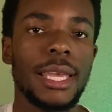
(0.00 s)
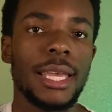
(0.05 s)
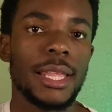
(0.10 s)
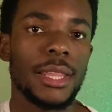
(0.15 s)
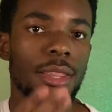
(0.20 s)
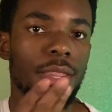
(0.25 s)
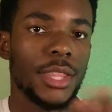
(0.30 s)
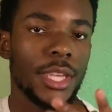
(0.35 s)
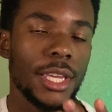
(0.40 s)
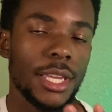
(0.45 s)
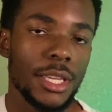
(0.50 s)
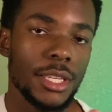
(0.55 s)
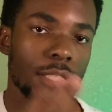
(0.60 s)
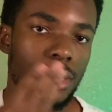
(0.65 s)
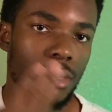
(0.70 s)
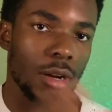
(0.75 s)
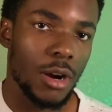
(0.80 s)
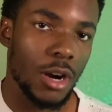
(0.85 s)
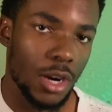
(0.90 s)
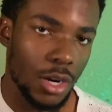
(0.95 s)
These
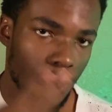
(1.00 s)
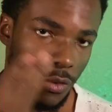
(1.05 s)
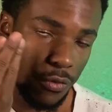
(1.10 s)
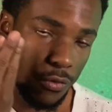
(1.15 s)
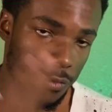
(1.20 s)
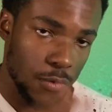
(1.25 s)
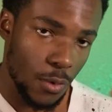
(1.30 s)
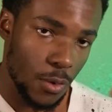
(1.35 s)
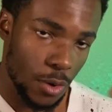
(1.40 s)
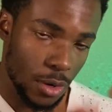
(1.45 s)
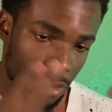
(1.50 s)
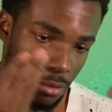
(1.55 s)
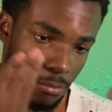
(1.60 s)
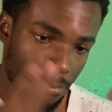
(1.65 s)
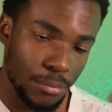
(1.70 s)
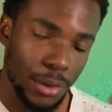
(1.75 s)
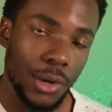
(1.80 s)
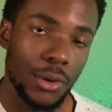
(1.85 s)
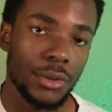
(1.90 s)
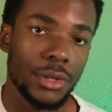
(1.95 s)
are the 4
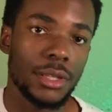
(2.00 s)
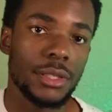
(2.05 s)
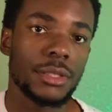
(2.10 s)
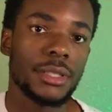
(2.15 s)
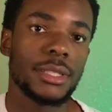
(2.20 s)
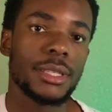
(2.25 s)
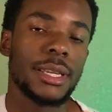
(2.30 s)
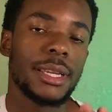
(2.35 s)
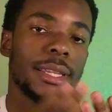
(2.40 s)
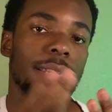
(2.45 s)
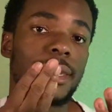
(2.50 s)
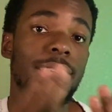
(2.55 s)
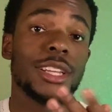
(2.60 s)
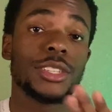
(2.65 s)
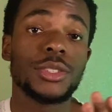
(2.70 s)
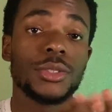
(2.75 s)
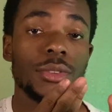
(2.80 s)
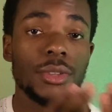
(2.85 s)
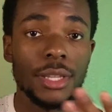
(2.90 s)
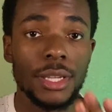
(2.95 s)
components
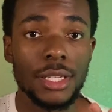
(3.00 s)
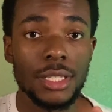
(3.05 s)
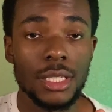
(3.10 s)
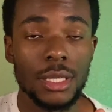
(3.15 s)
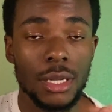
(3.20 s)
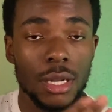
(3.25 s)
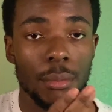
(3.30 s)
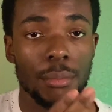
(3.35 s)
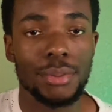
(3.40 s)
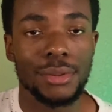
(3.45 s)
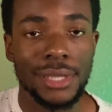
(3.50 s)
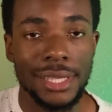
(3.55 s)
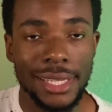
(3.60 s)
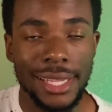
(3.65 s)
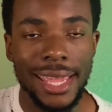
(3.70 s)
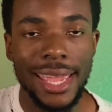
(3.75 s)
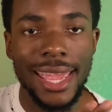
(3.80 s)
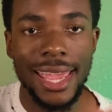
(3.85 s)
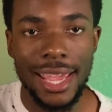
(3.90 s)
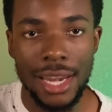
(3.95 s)
that you need to
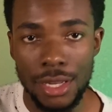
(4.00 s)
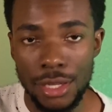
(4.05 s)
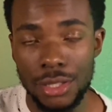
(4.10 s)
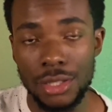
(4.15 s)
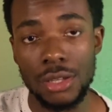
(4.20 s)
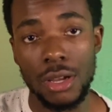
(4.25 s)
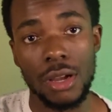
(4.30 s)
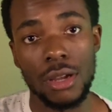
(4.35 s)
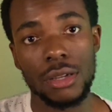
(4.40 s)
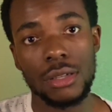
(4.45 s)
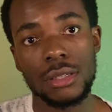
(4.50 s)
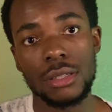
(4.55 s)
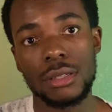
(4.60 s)
complete any song.